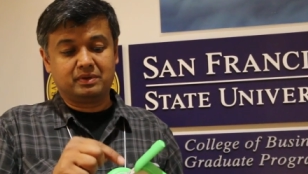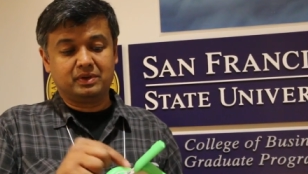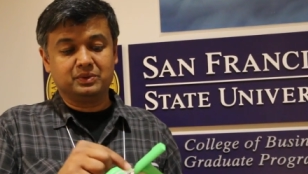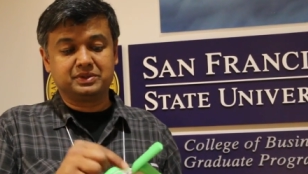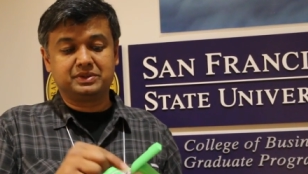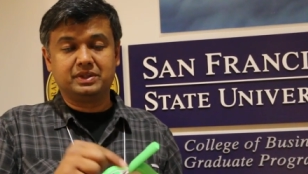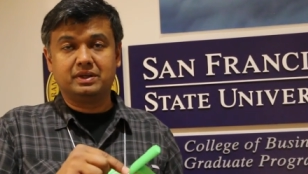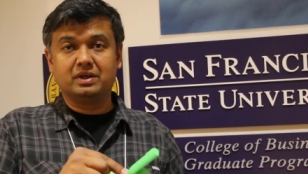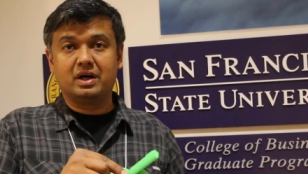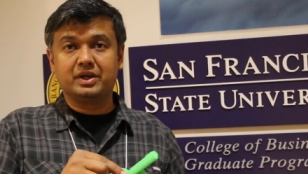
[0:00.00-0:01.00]
uses the
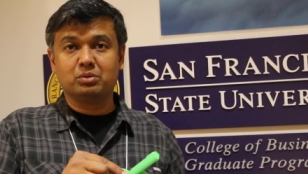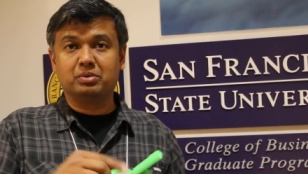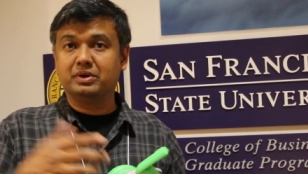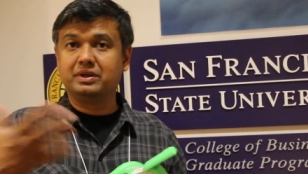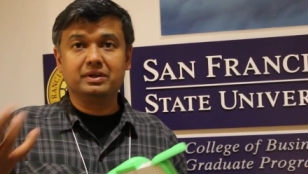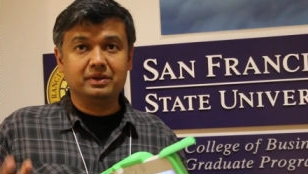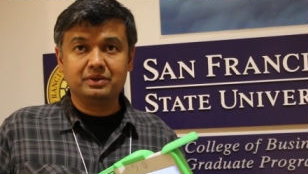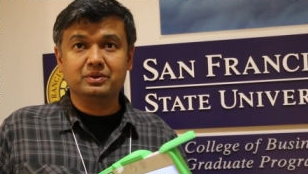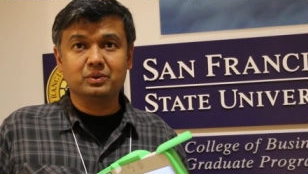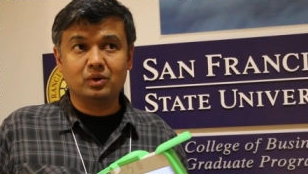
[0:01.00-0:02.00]
audio port
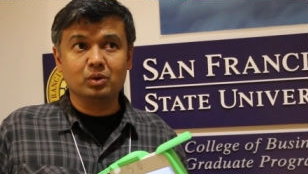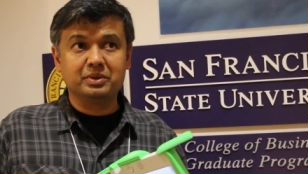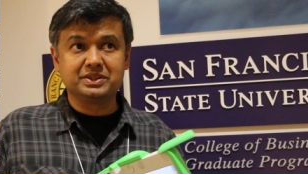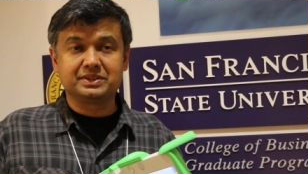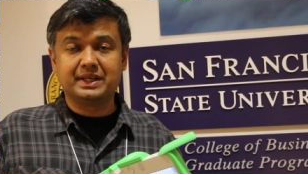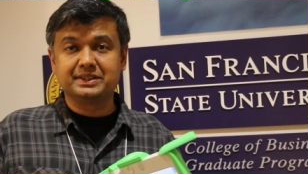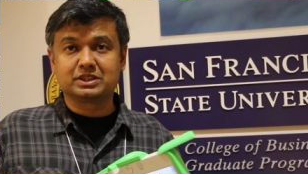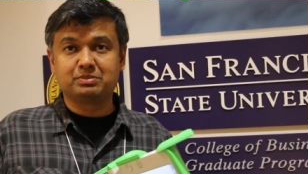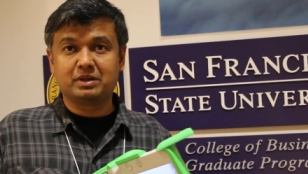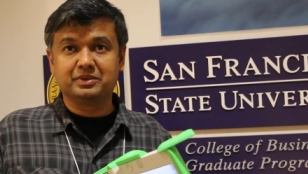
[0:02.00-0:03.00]
to do a whole bunch of science
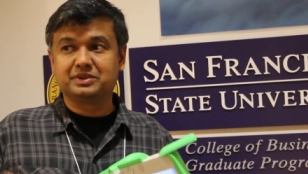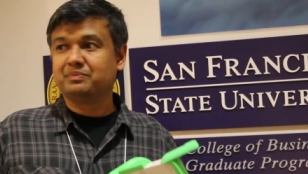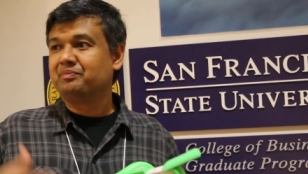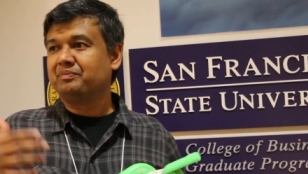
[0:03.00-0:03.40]
experiments.